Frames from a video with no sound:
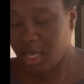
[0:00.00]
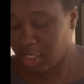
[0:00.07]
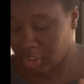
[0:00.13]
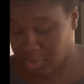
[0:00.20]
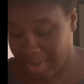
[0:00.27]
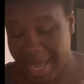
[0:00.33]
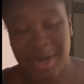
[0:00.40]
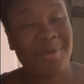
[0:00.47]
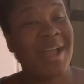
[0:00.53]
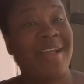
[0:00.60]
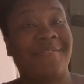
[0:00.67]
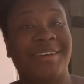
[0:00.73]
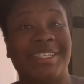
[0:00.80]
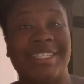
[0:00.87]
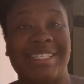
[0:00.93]
So I don't
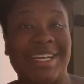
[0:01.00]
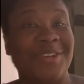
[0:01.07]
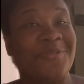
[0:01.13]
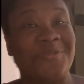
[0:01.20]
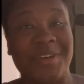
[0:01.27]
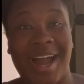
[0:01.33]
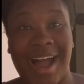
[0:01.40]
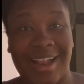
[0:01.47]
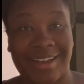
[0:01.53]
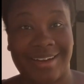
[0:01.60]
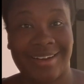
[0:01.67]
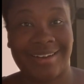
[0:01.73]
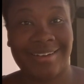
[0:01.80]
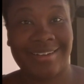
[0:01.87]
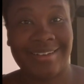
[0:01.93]
have a single
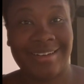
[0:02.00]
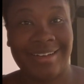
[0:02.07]
dollar